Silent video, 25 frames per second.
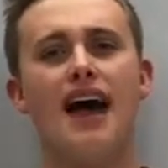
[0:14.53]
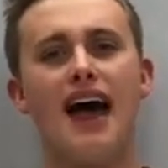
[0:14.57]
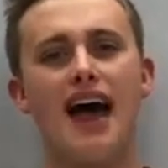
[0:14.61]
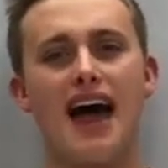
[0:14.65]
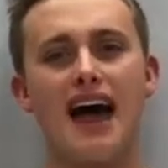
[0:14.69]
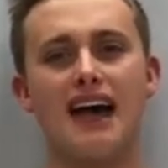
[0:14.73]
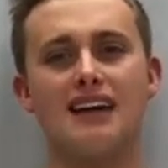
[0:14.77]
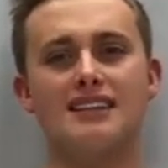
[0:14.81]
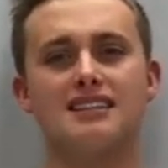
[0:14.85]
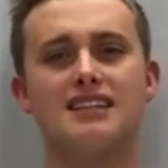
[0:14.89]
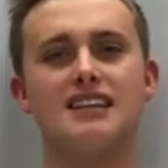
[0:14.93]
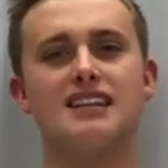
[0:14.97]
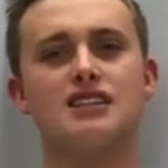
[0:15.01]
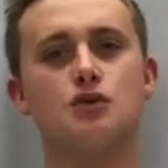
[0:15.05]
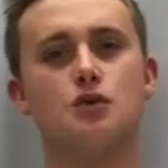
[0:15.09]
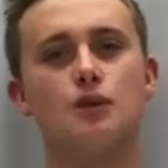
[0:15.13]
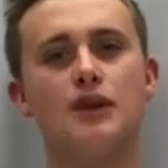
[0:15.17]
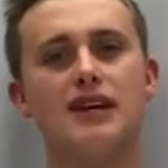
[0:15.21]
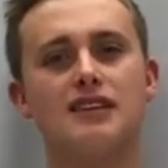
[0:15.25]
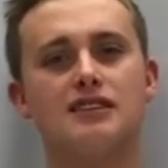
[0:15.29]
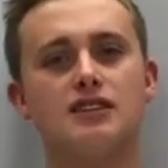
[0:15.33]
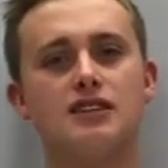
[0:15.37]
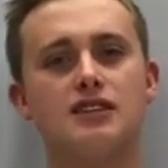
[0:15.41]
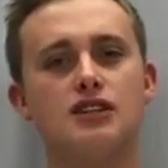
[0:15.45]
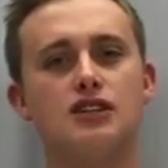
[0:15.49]
has this
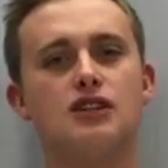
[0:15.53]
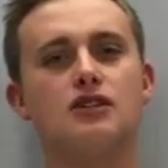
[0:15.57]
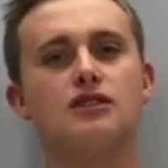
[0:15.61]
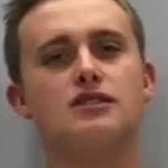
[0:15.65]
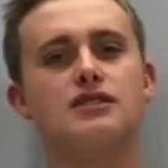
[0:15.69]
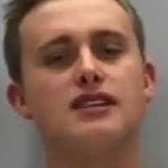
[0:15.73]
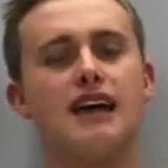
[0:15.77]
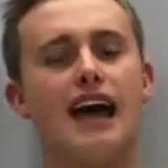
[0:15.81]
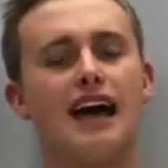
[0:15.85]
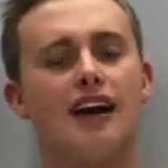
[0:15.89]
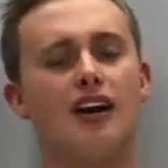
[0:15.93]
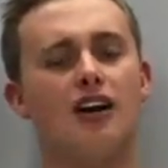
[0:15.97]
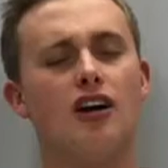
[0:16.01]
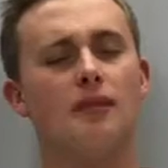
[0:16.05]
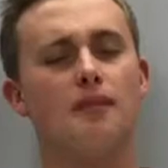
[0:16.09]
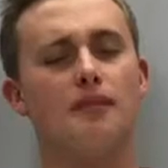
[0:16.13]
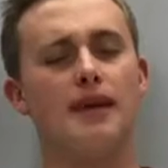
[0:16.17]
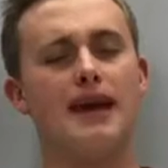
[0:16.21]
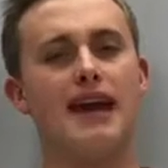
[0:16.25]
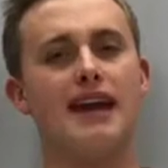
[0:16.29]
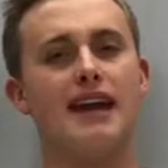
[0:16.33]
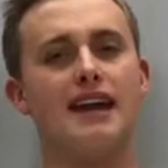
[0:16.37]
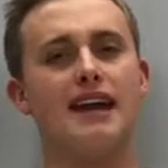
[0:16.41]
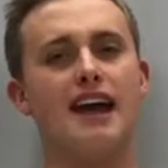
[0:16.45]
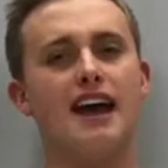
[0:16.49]
week's news cycle
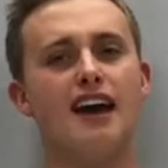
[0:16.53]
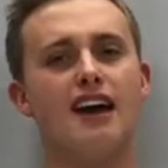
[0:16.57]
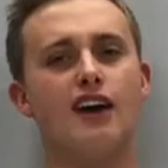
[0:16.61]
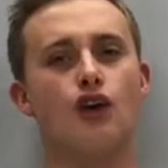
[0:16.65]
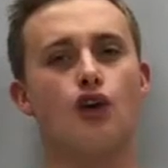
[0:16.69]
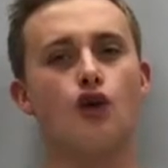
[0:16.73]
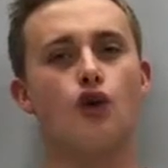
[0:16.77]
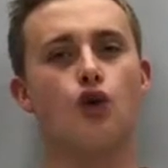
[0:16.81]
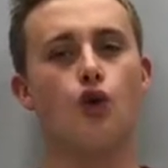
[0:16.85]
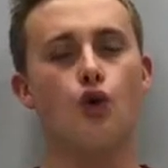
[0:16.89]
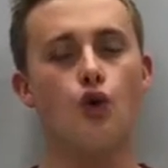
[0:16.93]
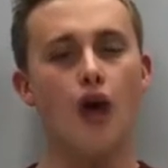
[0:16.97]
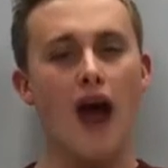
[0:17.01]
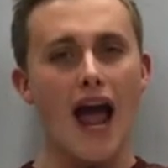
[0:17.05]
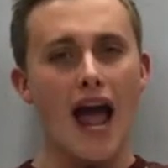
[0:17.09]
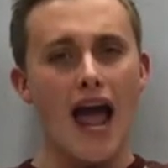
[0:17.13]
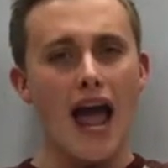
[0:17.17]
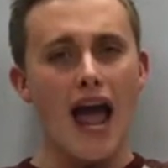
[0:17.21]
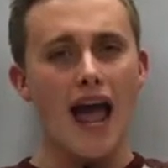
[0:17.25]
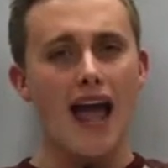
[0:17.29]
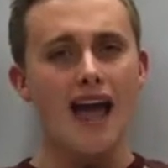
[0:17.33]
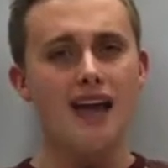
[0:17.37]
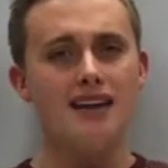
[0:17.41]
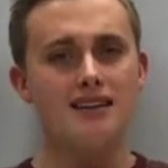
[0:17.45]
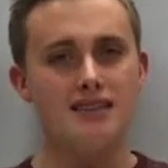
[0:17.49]
been
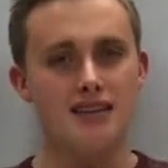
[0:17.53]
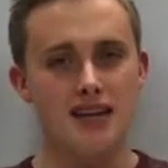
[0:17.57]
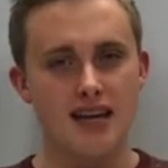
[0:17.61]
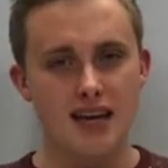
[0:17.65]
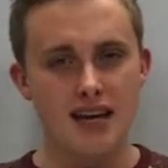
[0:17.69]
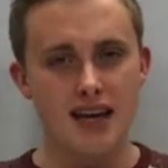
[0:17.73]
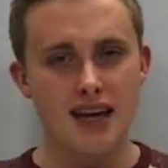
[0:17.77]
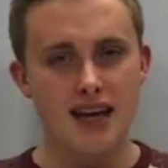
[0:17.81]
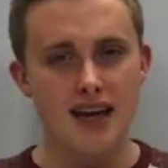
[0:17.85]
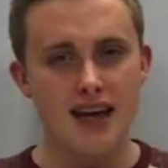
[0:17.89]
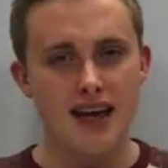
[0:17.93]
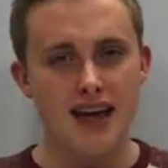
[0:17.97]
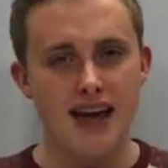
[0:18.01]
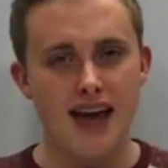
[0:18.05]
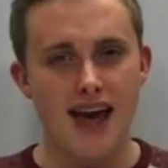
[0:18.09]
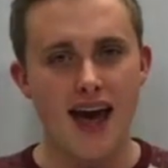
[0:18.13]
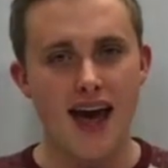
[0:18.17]
crazy?